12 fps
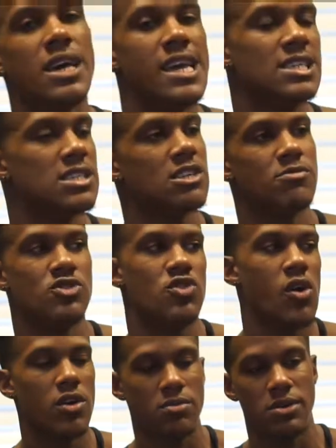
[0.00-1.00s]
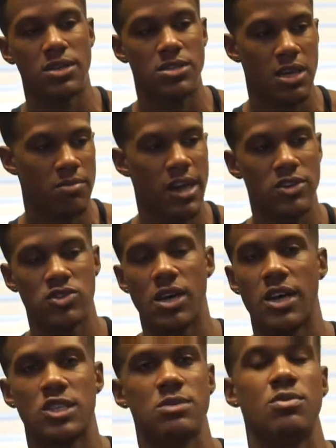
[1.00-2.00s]
He's a little bit stronger than me in some
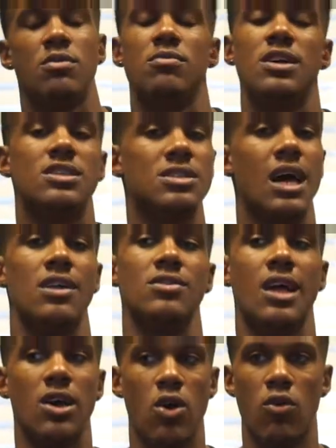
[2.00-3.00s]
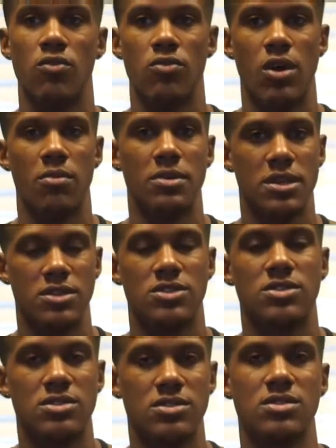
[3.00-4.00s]
exercises, but it's not like overwhelming.
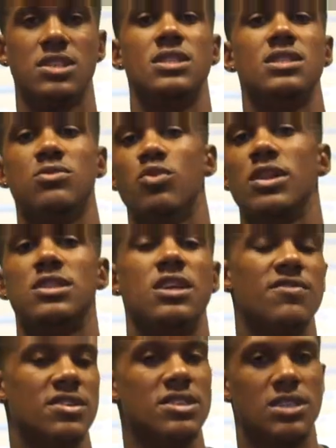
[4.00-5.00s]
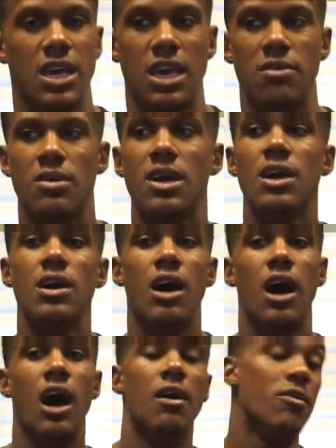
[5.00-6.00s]
It's relatively the same.
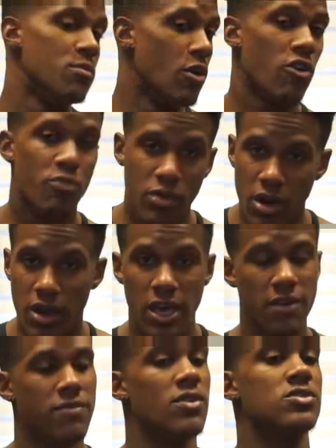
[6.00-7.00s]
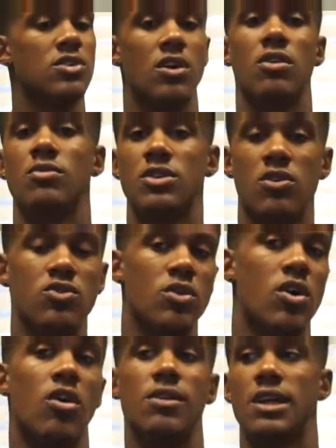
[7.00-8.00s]
We both put our headphones on. We don't
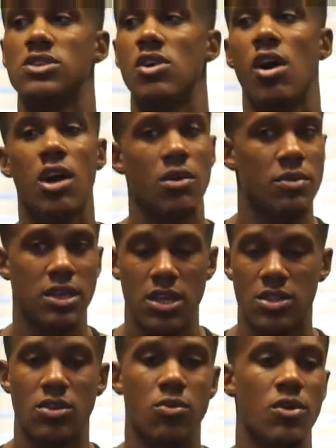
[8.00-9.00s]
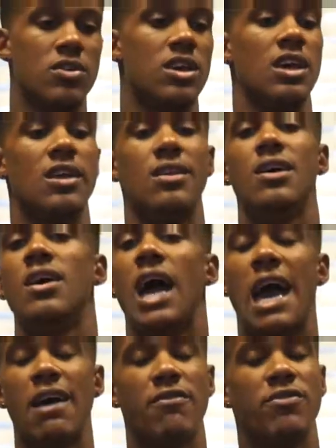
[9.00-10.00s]
do a whole lot of talking. We get the work in,
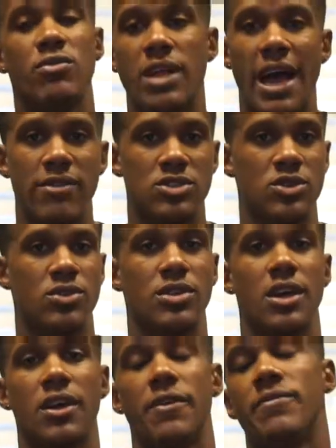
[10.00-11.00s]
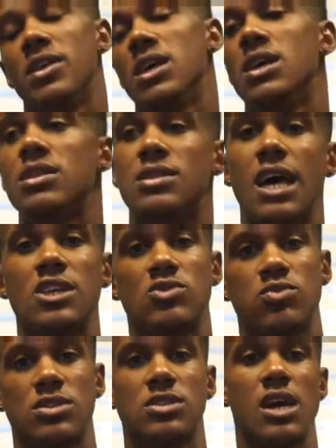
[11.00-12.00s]
have a few laughs here and there. That's
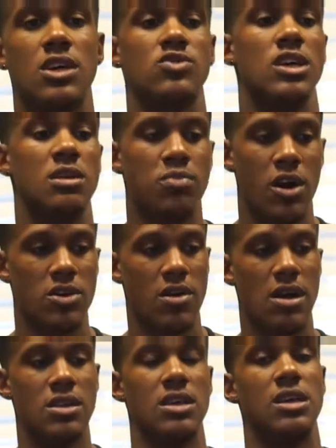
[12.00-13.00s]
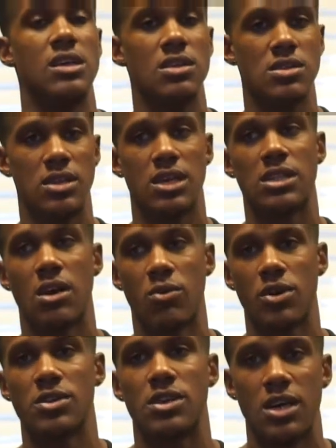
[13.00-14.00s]
what the kind of training partner I need to get that
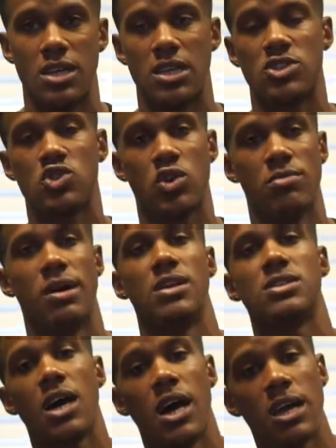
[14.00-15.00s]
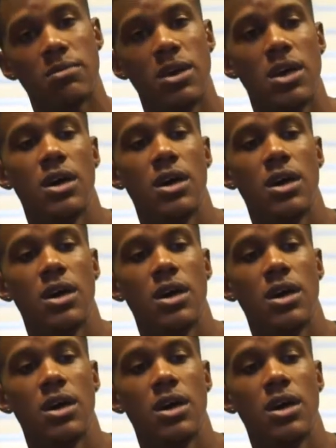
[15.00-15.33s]
work done in a short amount of time.